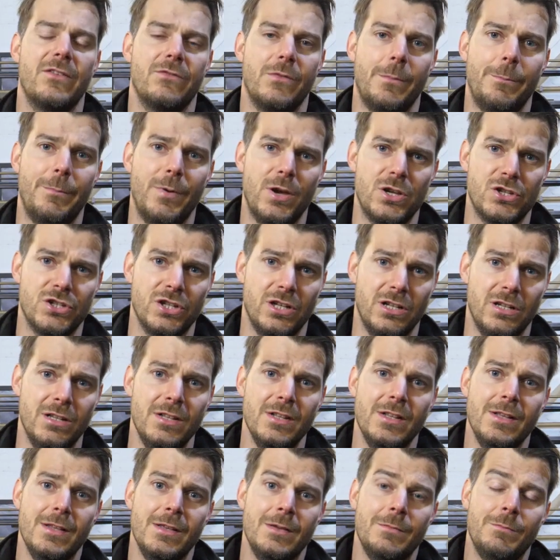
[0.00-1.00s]
of a puzzle,
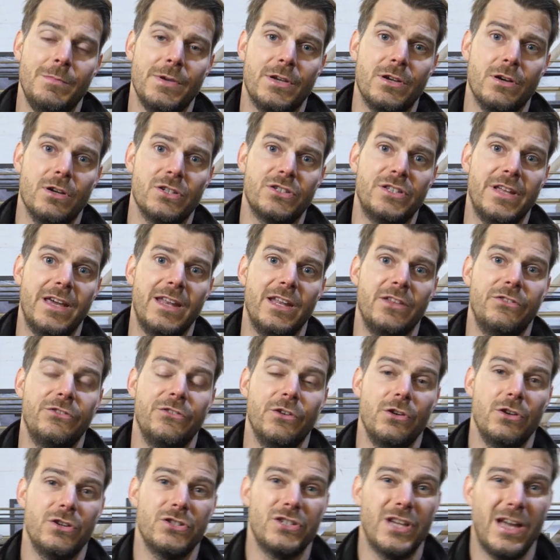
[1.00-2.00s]
because then it
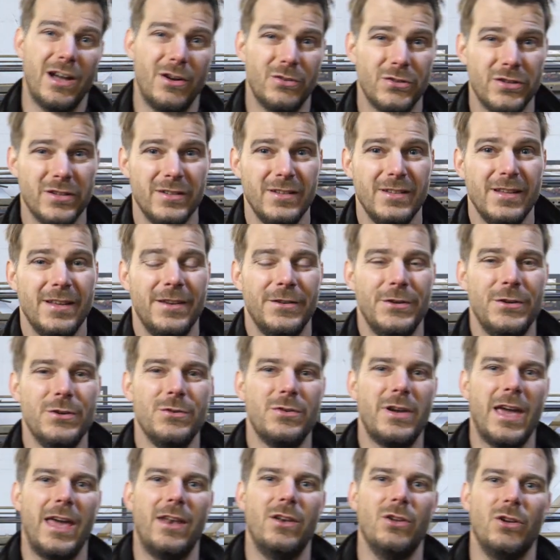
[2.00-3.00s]
turns out
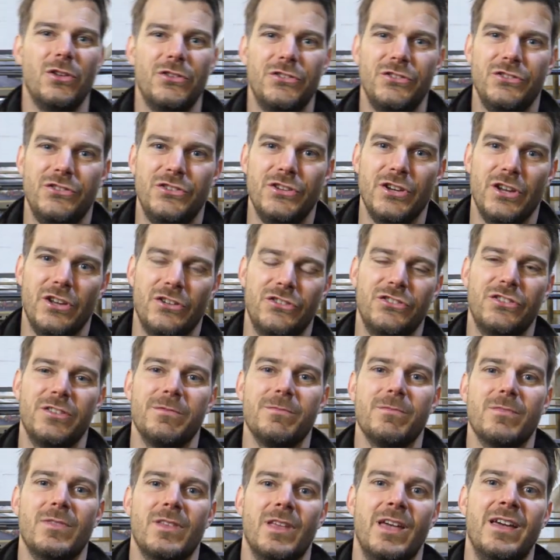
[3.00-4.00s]
you cannot just
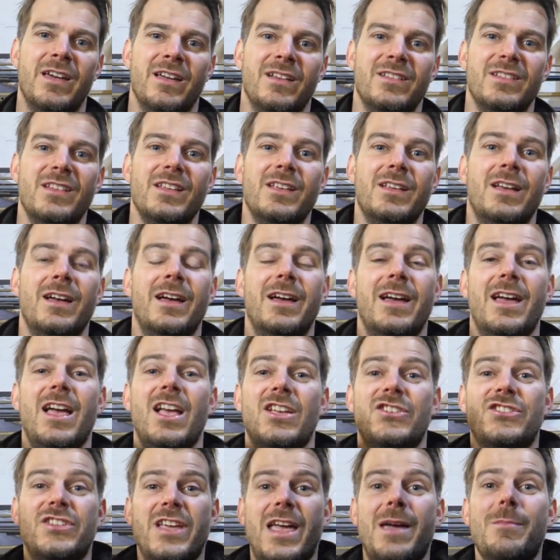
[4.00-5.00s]

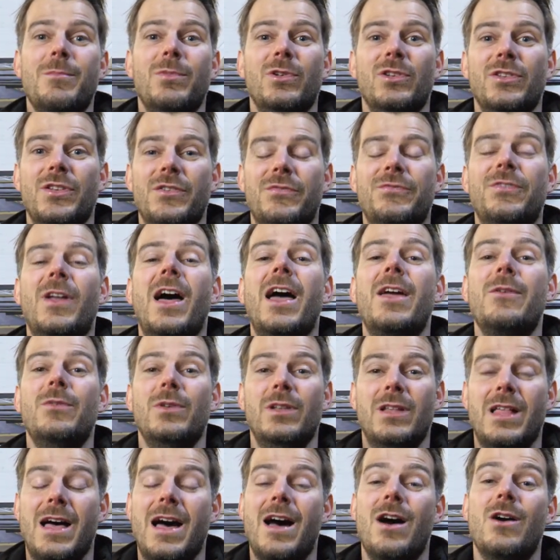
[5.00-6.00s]
assemble the
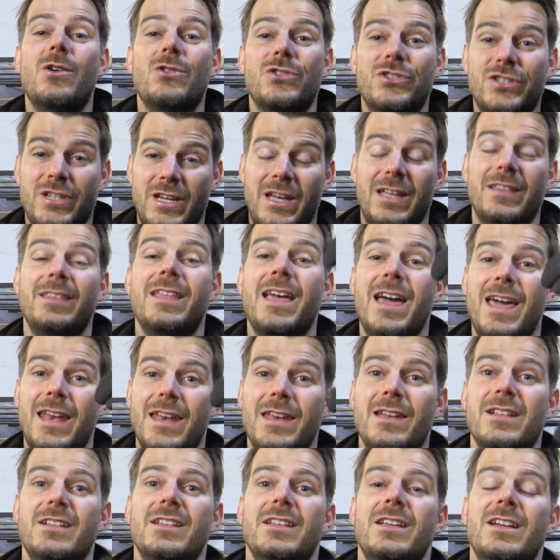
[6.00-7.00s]
flywheel house and
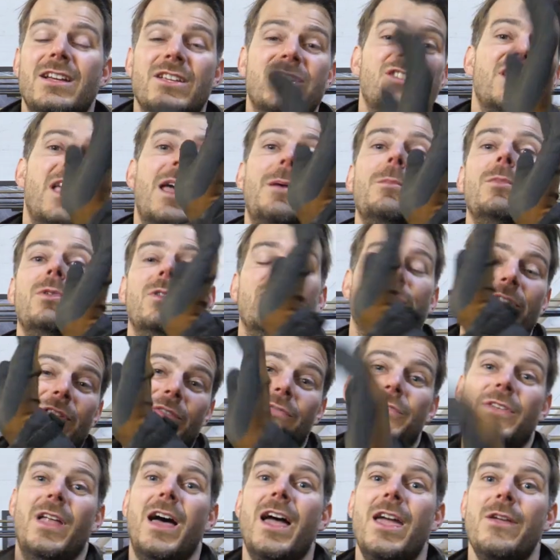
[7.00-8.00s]
then assemble the
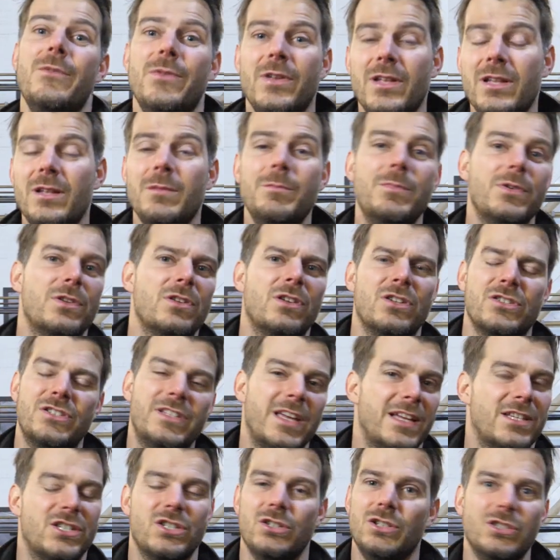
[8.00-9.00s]
flywheel, because
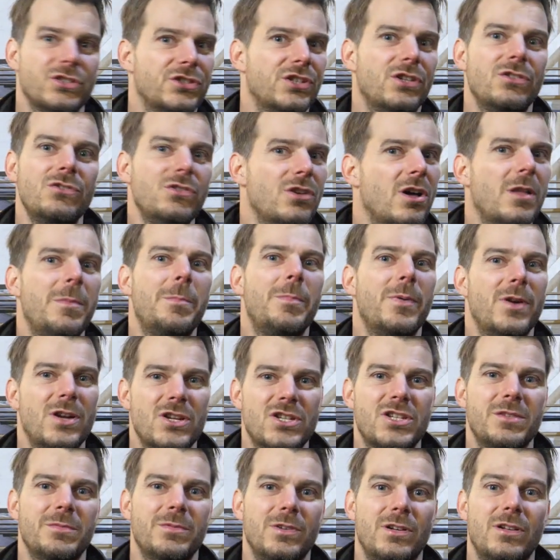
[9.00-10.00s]
that's also not
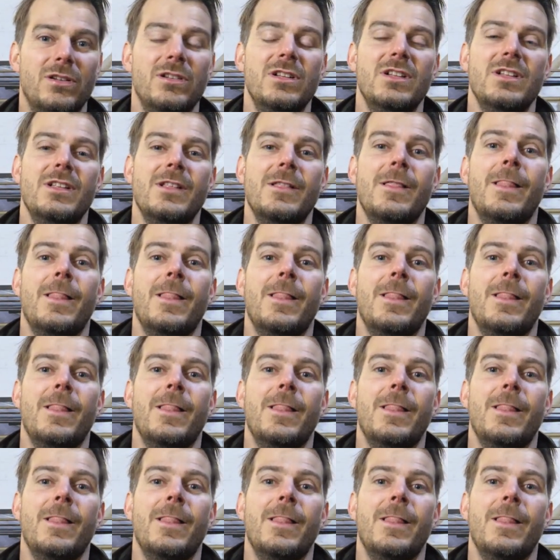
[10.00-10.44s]
possible.